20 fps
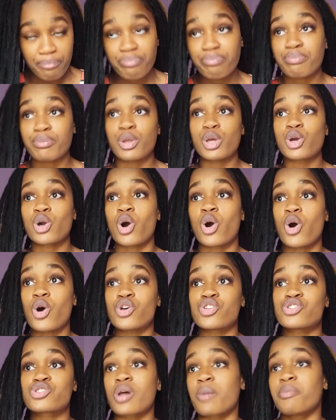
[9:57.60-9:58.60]

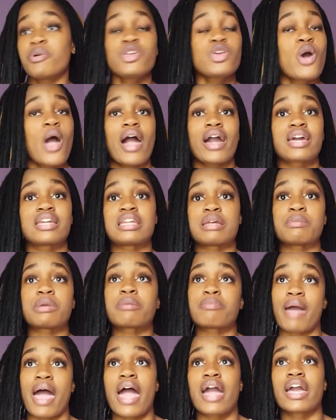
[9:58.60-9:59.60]
because stopping your academic
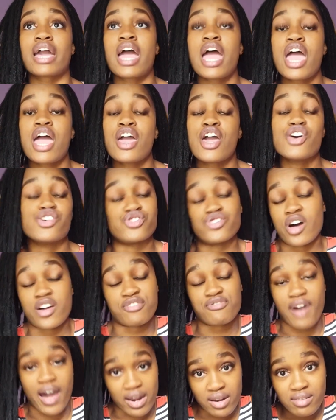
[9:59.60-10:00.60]
bag is not
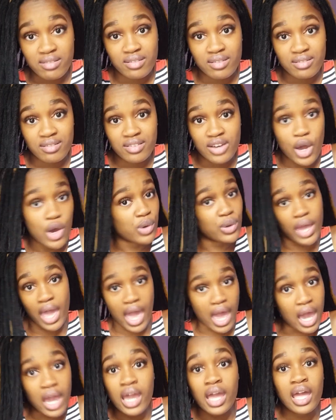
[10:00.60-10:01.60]
fun.
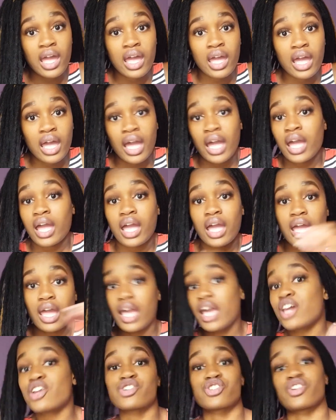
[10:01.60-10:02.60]
Okay, it was